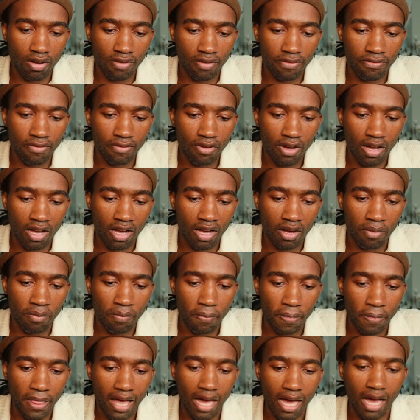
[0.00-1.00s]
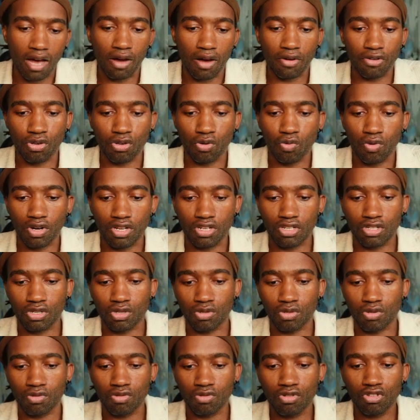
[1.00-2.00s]
of how you want
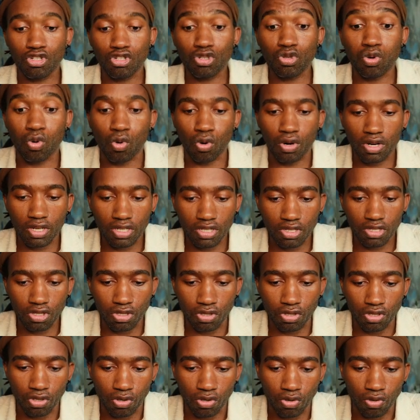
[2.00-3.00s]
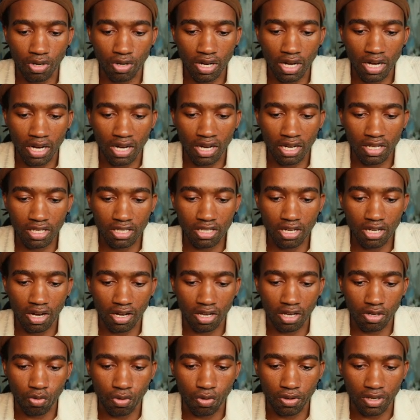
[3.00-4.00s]
to talk to your
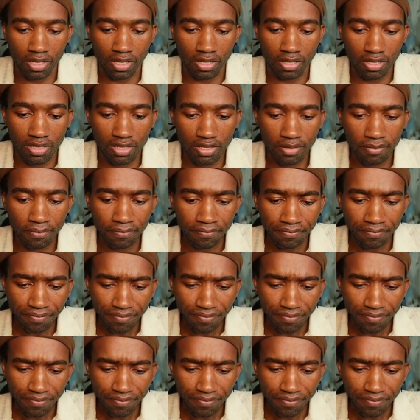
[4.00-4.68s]
target audience.